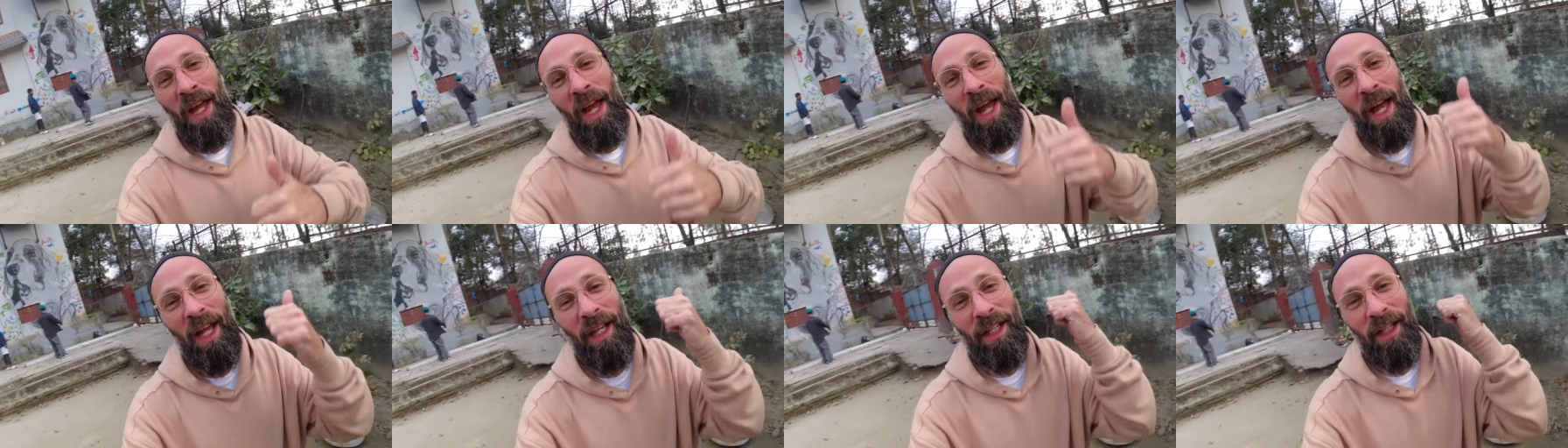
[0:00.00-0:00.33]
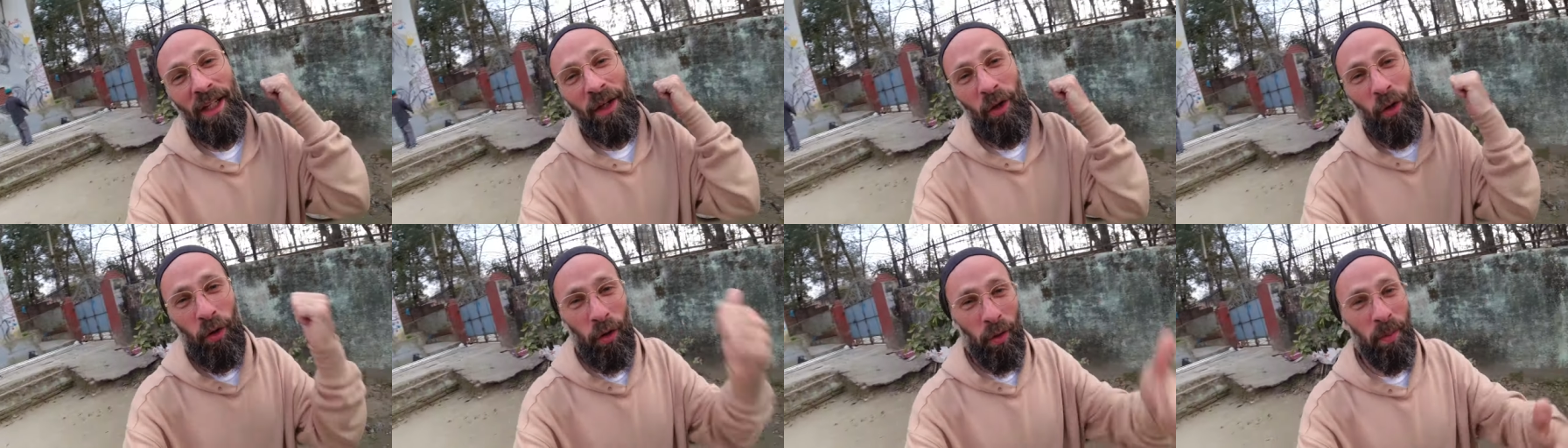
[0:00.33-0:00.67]
I
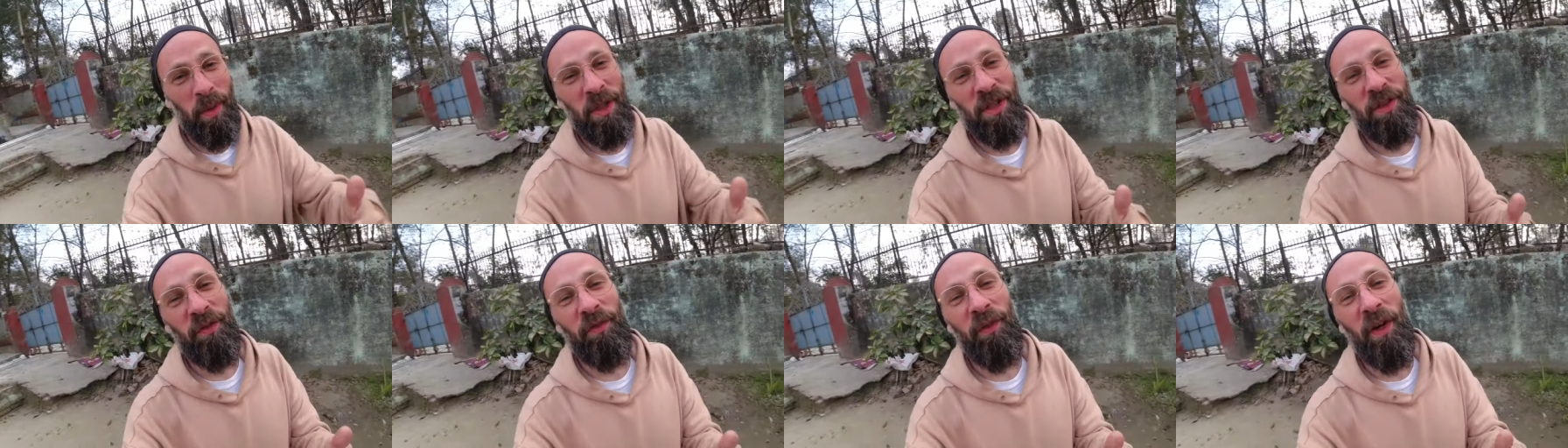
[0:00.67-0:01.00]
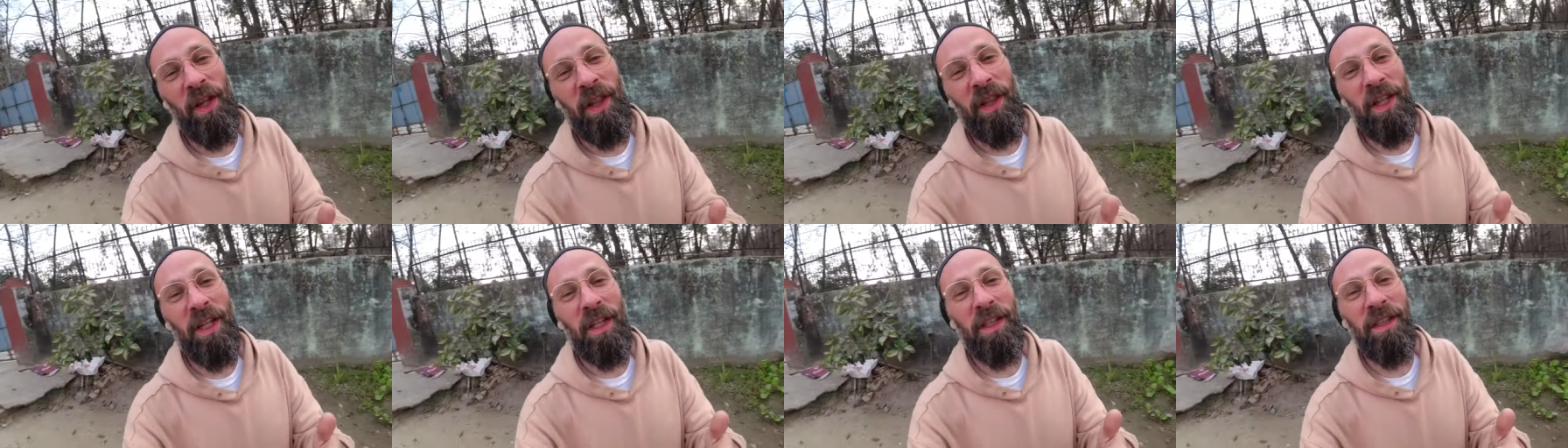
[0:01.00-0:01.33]
did a whole bunch of
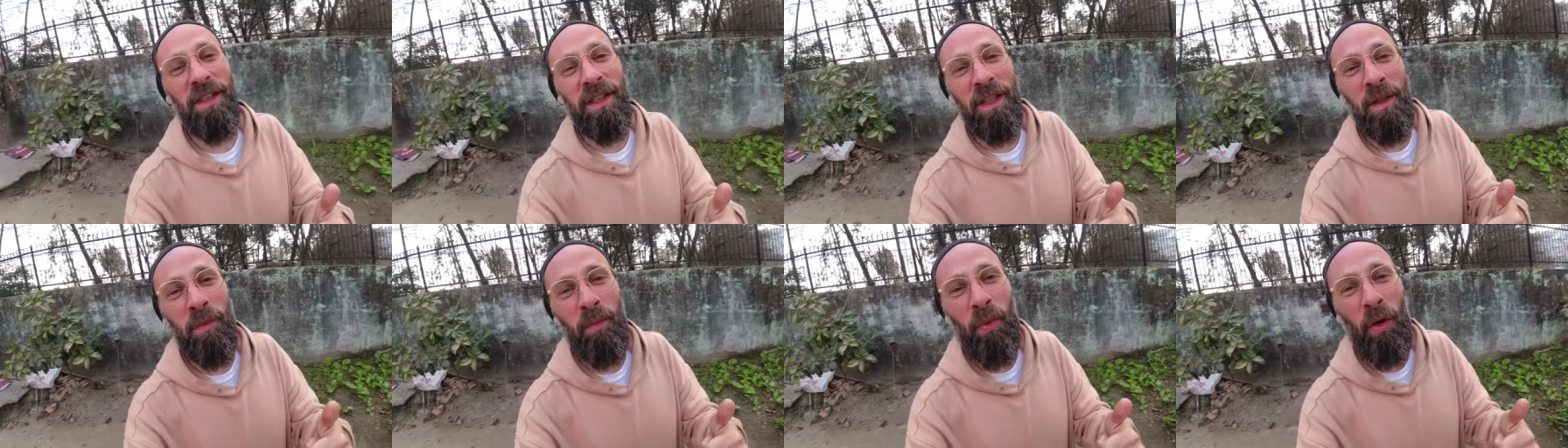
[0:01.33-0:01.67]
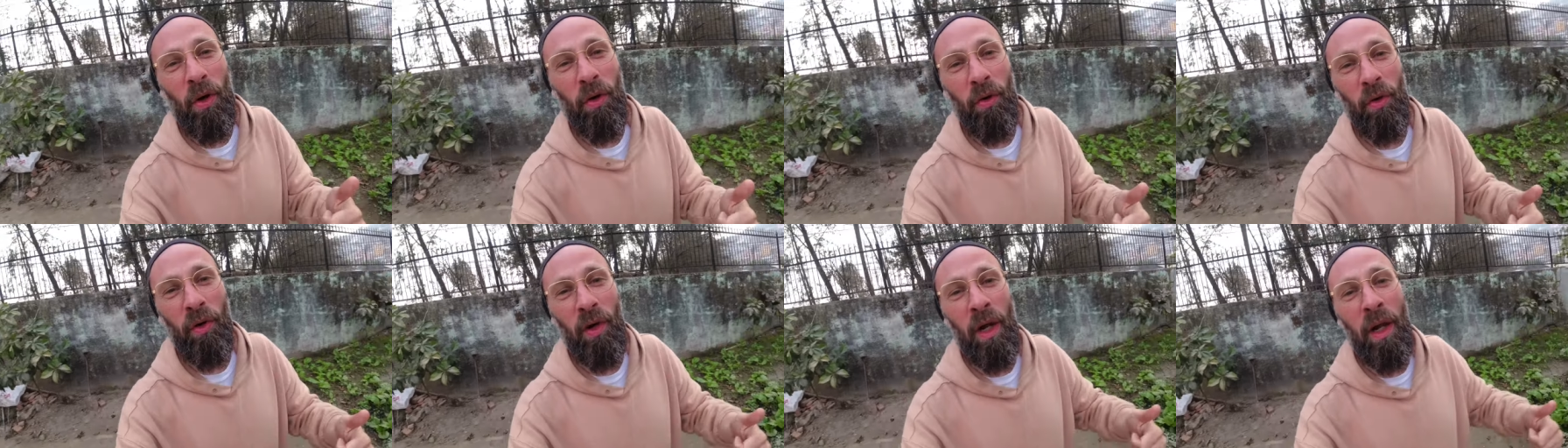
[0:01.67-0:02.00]
fun things in
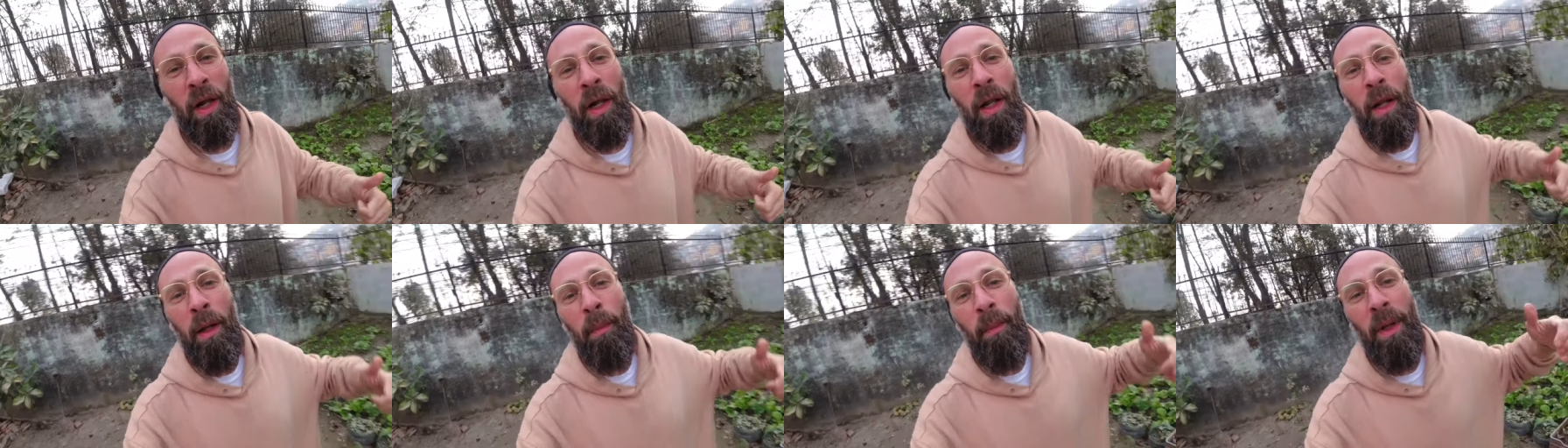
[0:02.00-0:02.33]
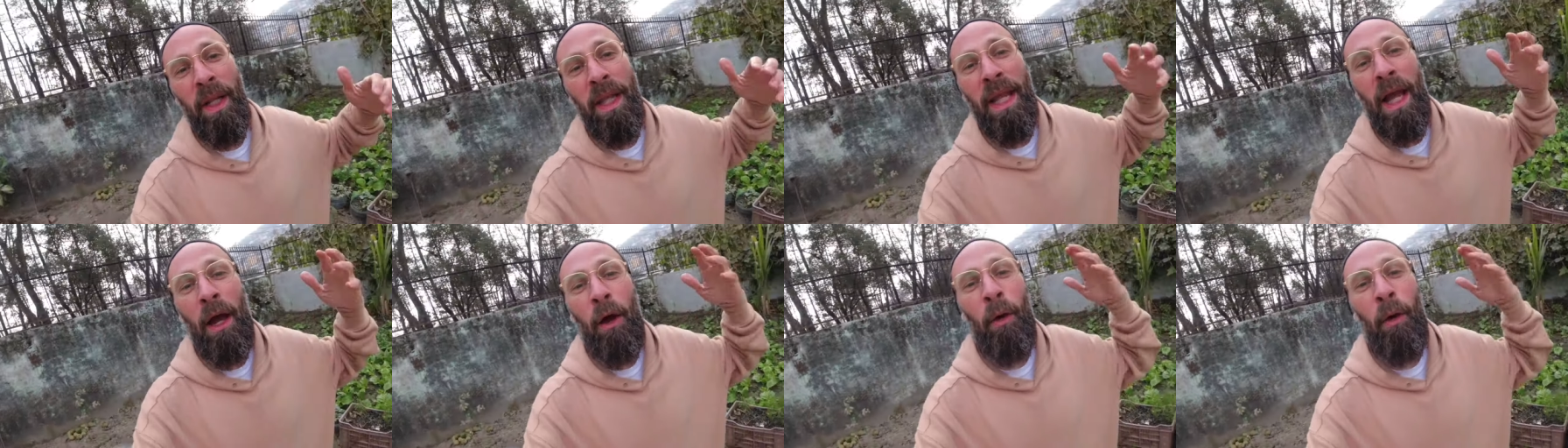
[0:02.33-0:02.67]
Pokhara,
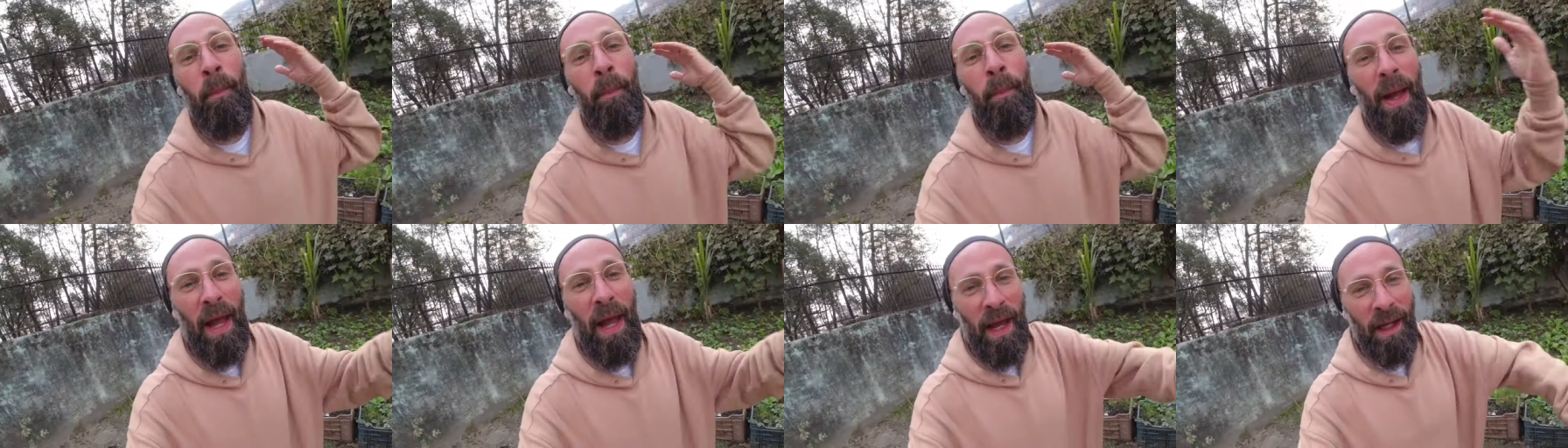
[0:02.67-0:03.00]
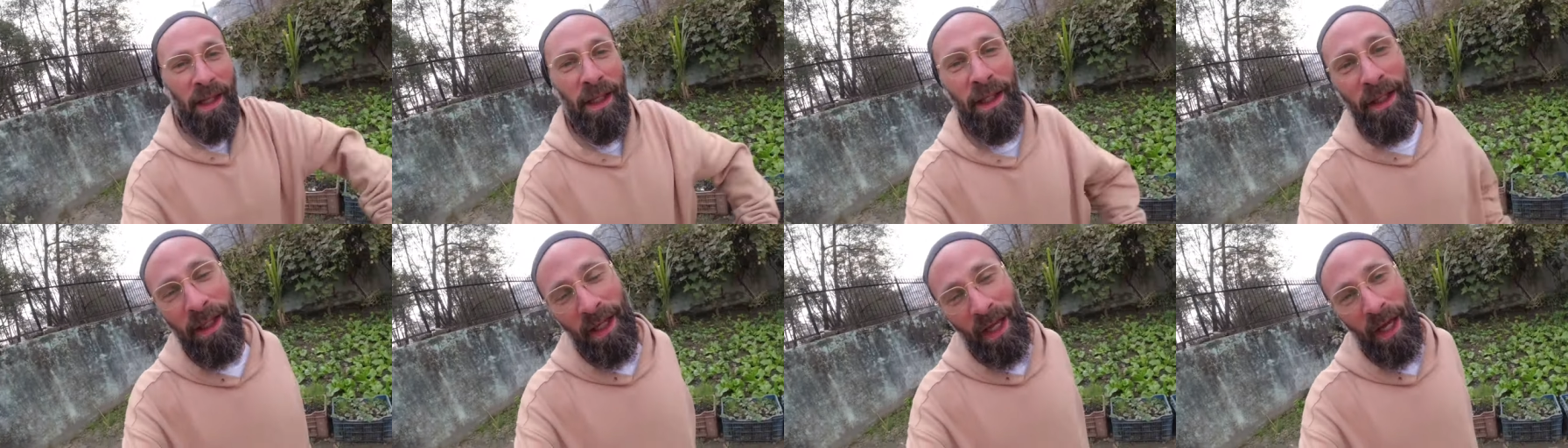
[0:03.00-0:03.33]
but now I'm back
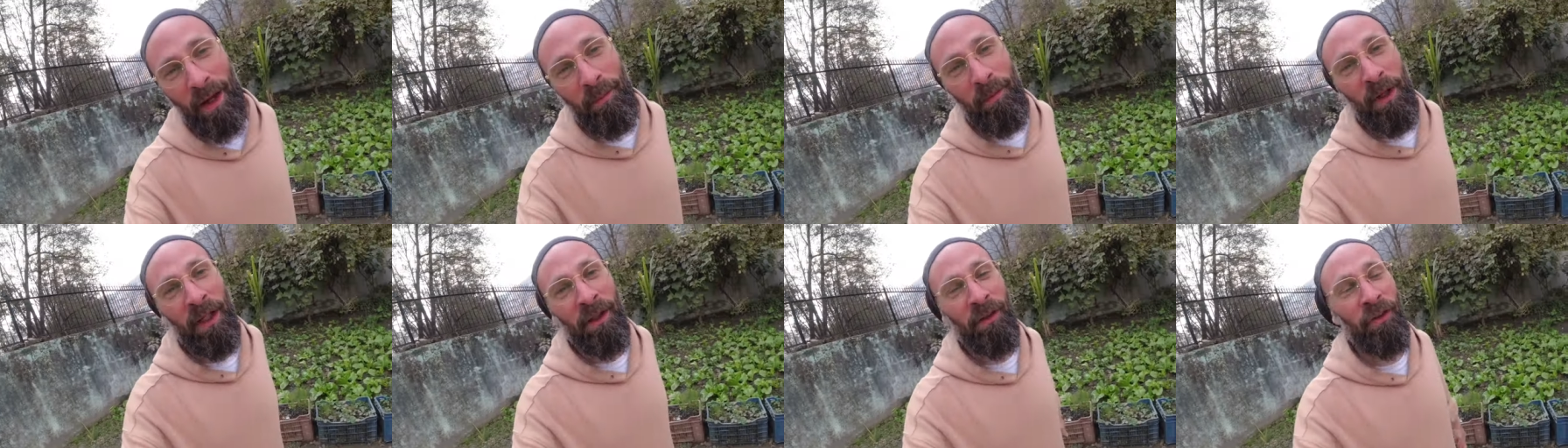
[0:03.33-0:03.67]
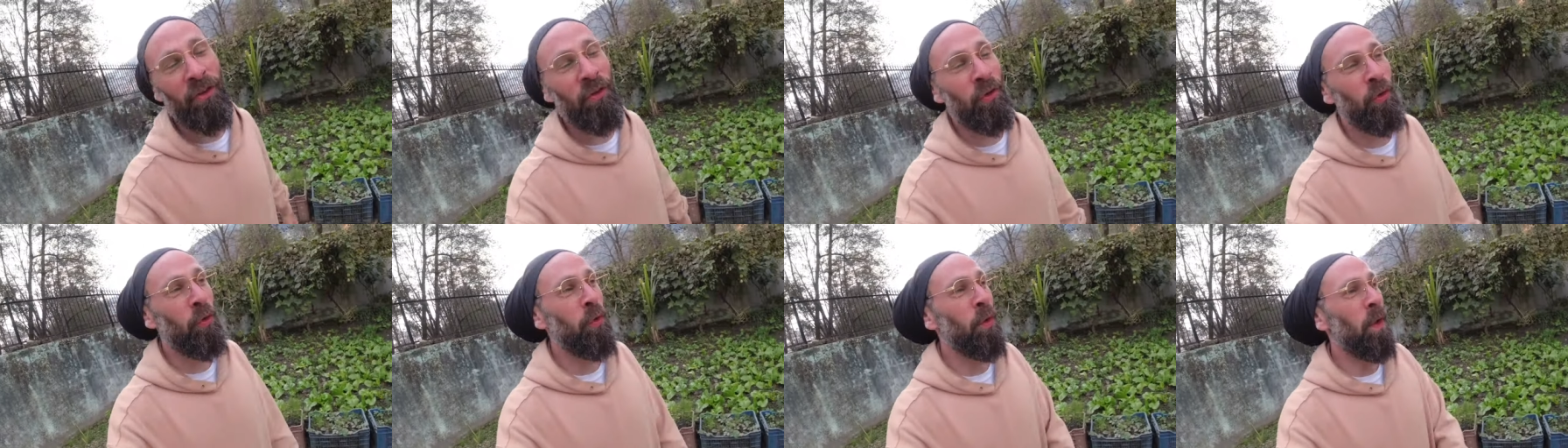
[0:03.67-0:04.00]
in
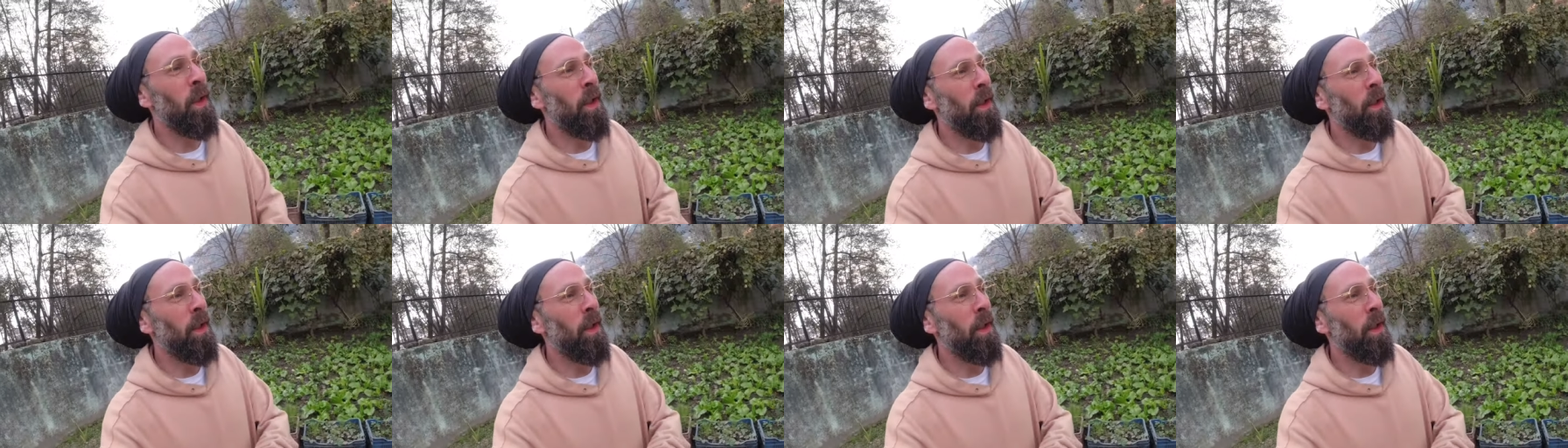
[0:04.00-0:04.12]
Kathmandu